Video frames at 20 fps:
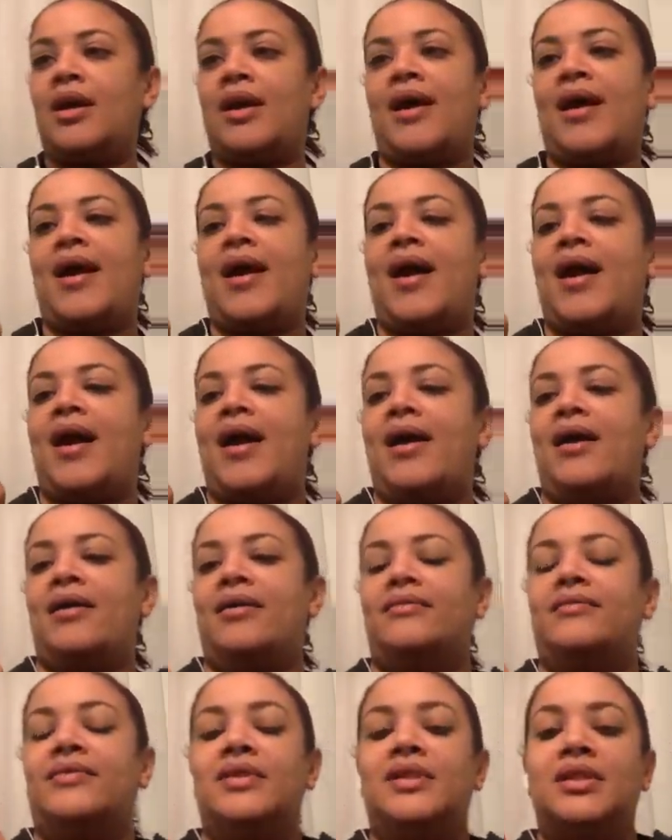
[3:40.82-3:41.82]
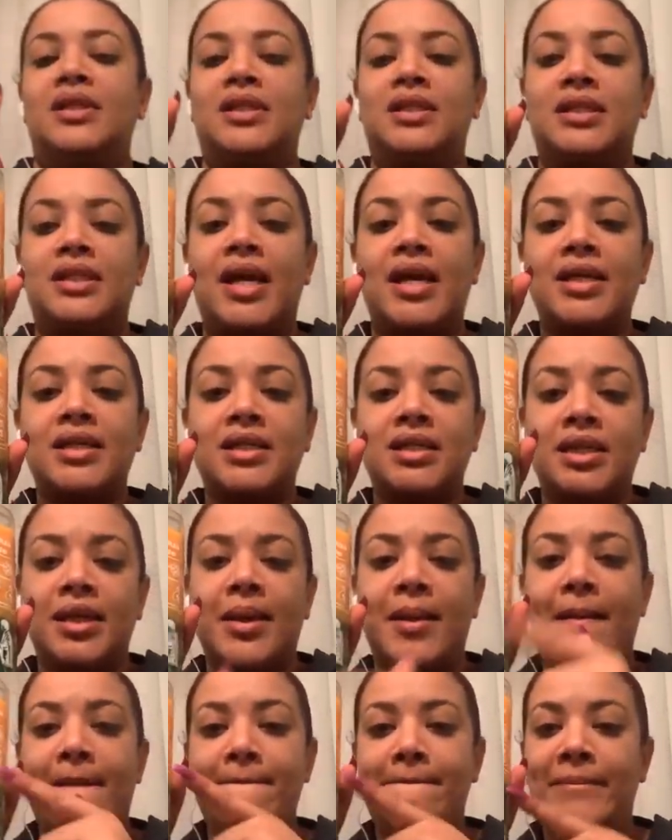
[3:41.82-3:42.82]
I have success,
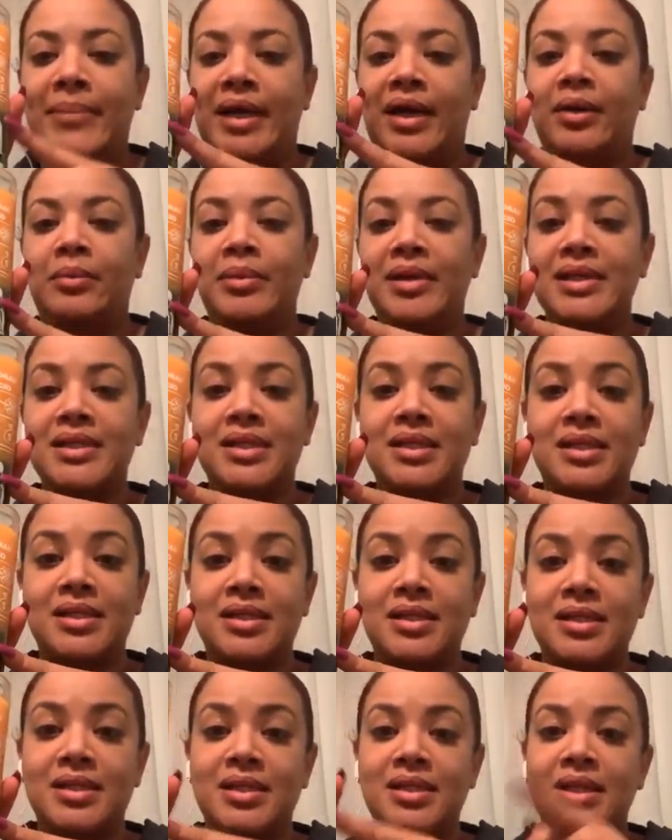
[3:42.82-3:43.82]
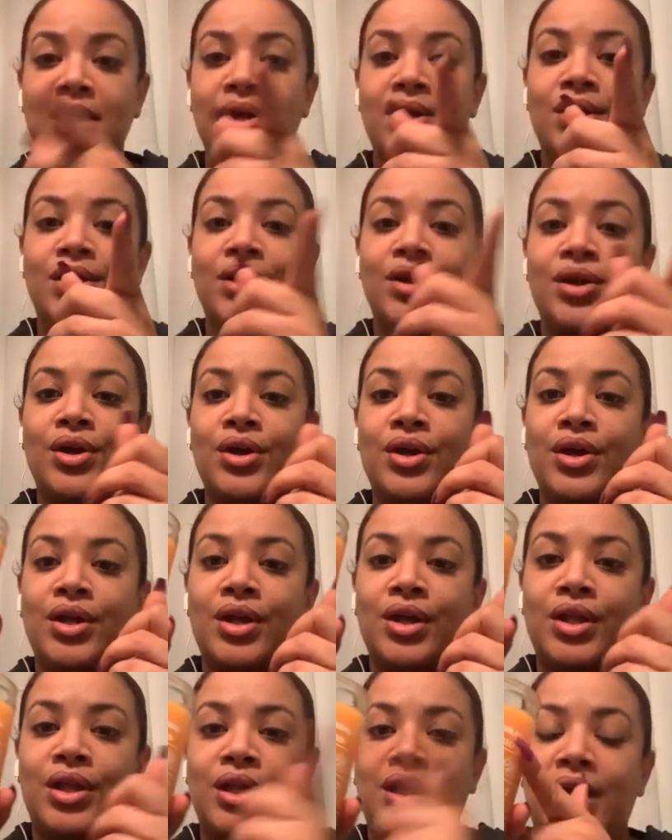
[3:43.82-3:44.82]
better business,
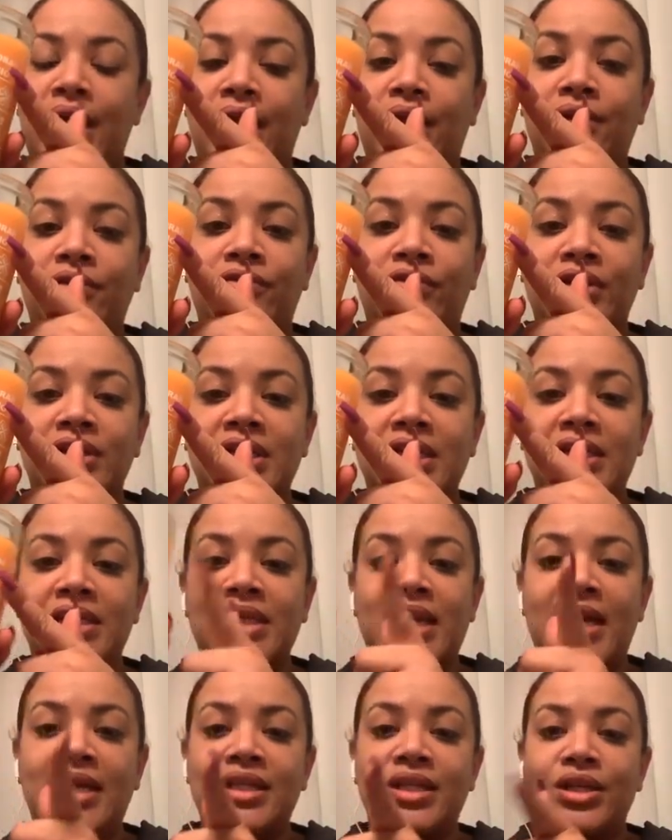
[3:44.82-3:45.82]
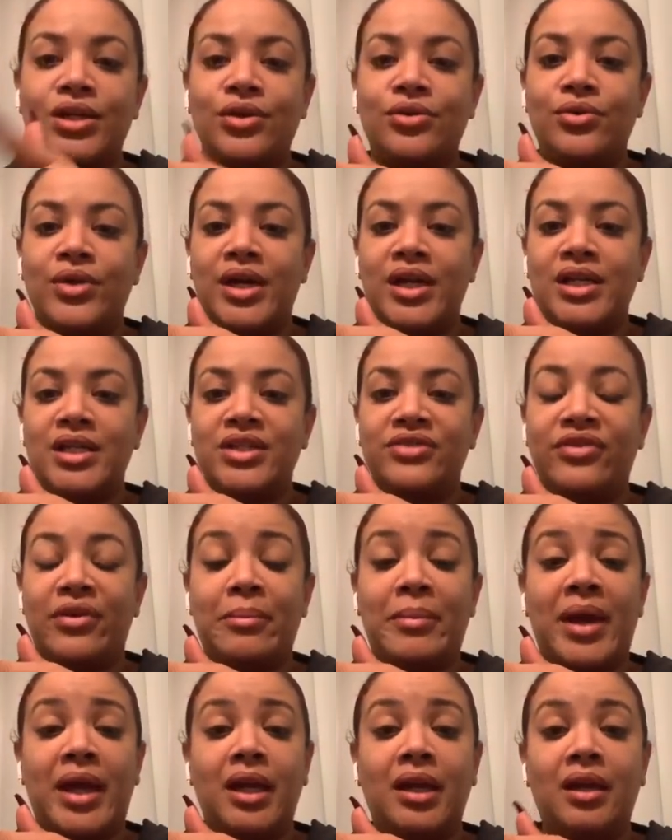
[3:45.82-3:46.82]
yellow for success, green is for
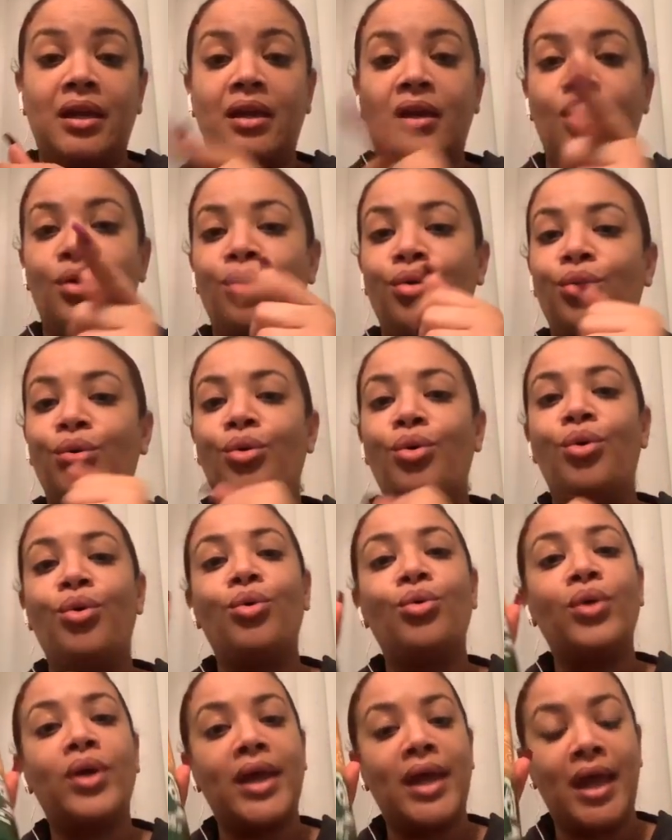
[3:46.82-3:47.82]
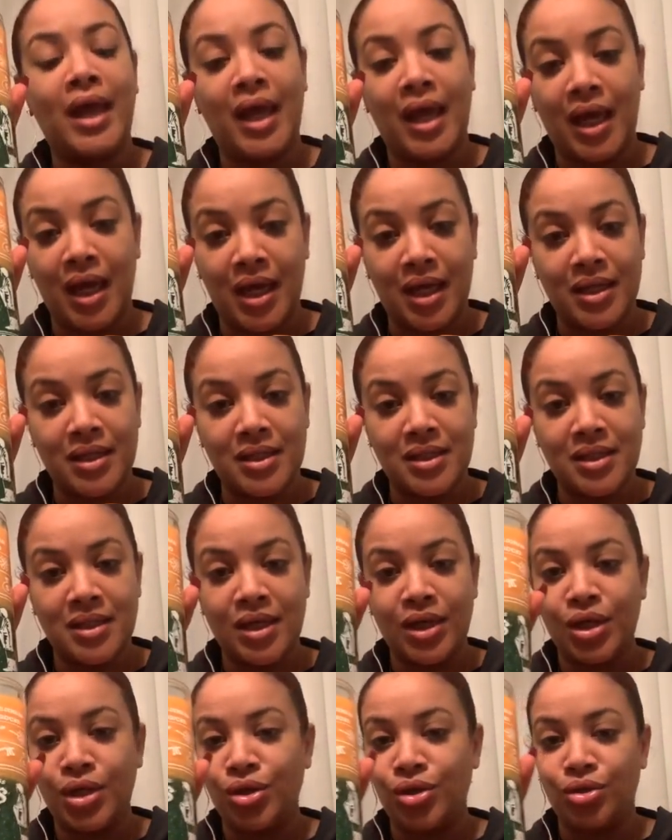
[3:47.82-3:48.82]
money. Who can't
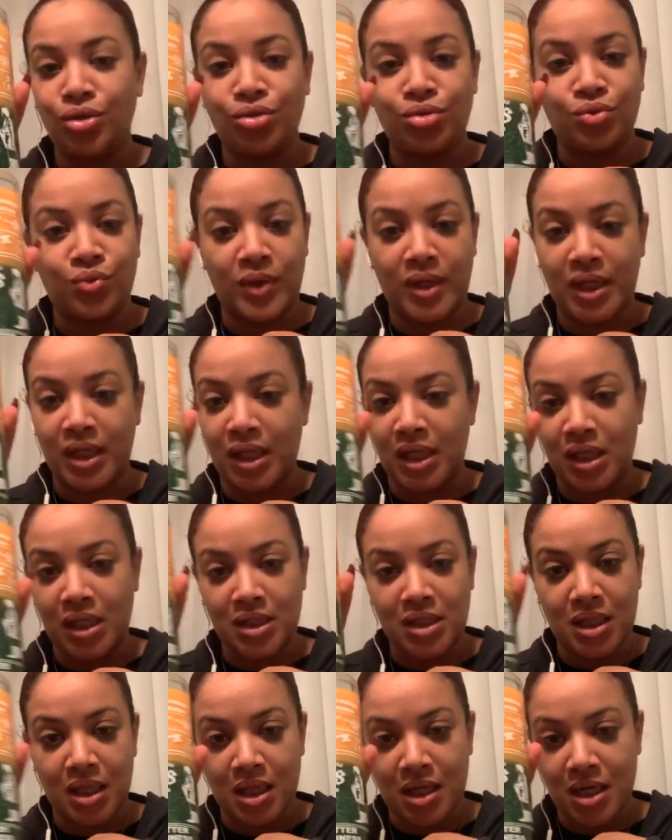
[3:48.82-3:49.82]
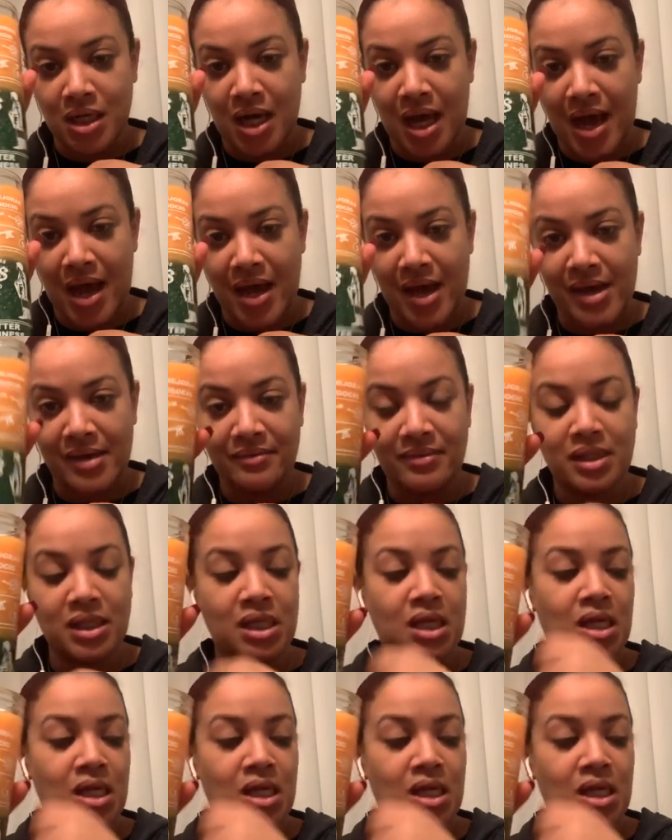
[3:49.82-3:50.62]
use one of these in their lives?